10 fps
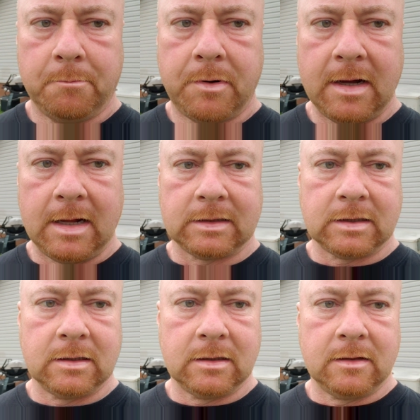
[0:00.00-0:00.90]
but
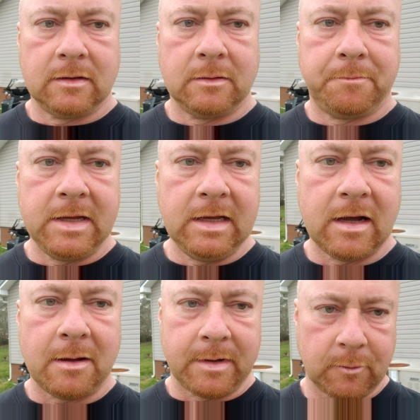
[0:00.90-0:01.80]
the bee
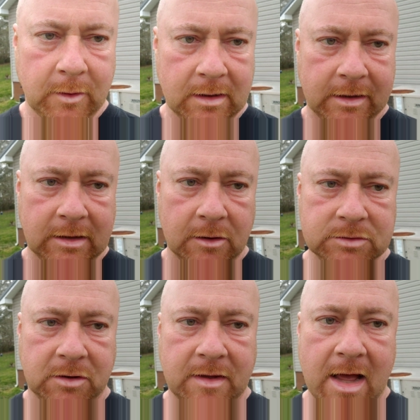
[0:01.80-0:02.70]
got me really
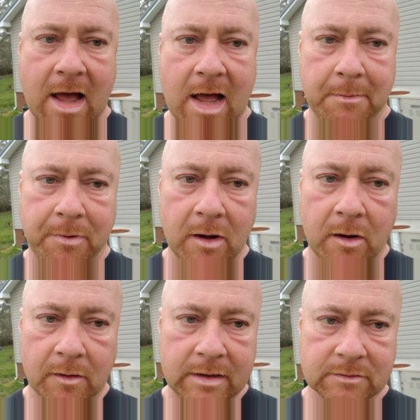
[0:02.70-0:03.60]
close to the
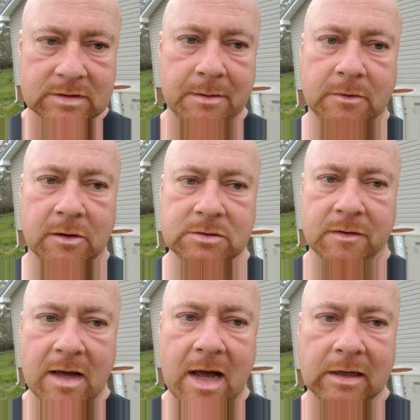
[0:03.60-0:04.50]
eyeball. It was up close to
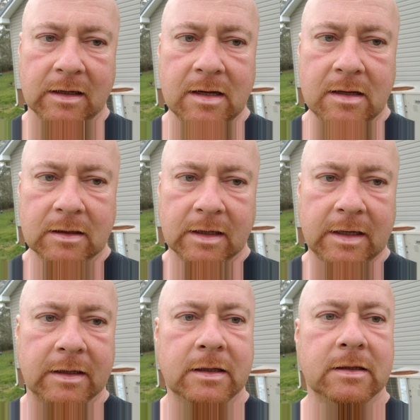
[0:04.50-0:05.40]
the
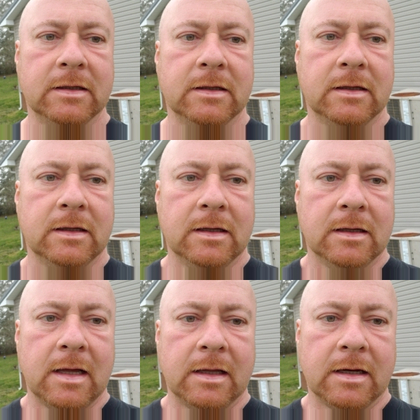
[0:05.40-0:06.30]
eyelid,
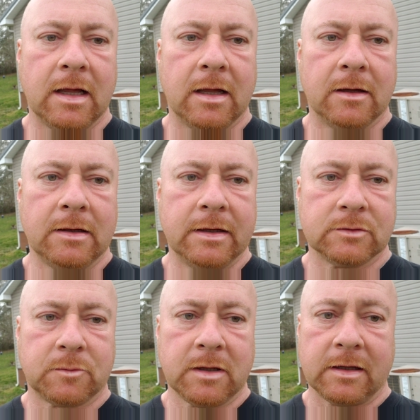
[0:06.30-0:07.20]
and it
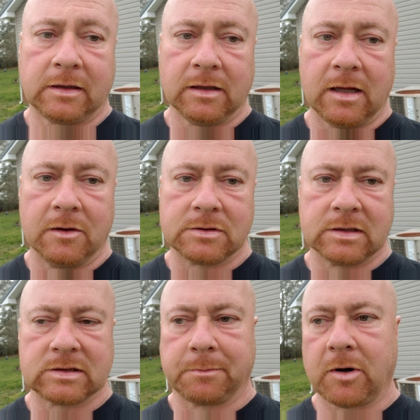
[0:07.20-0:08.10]
was really close.
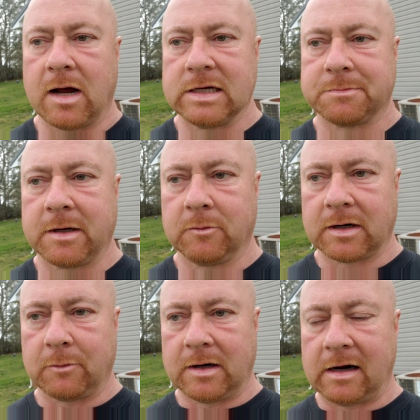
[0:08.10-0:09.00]
It surprised me
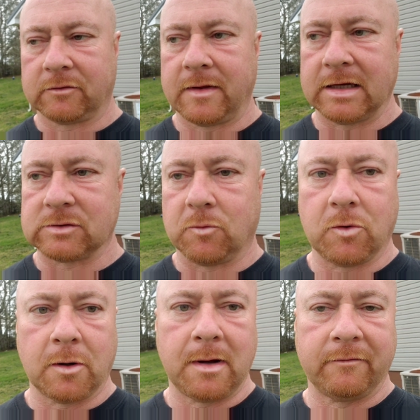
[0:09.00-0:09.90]
when I went after that
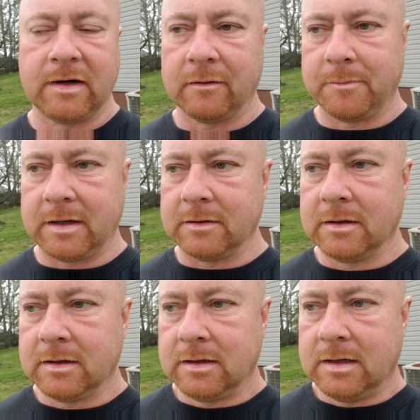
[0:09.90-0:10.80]
swarm. I've never been
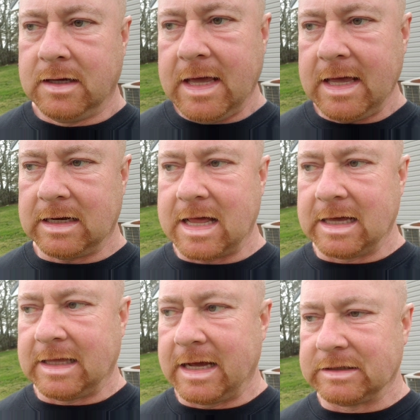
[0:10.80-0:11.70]
hit
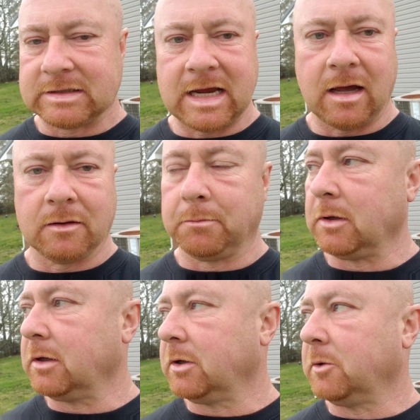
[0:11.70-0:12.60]
like that just out of the
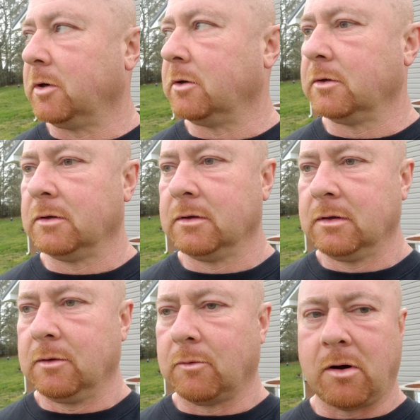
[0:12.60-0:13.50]
blue
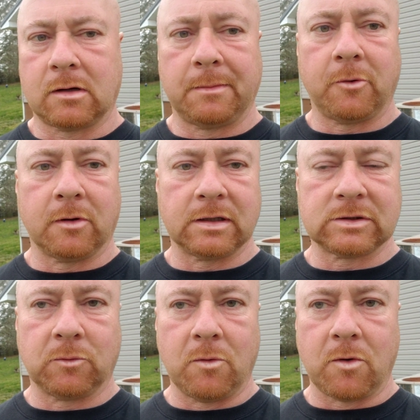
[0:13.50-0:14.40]
walking up on a
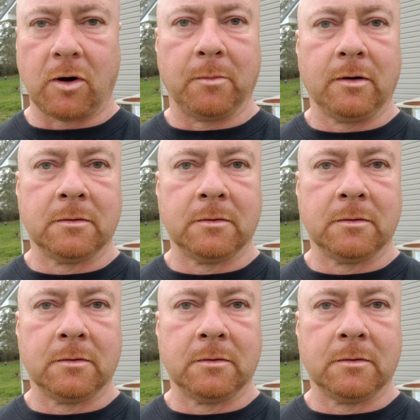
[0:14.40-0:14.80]
swarm,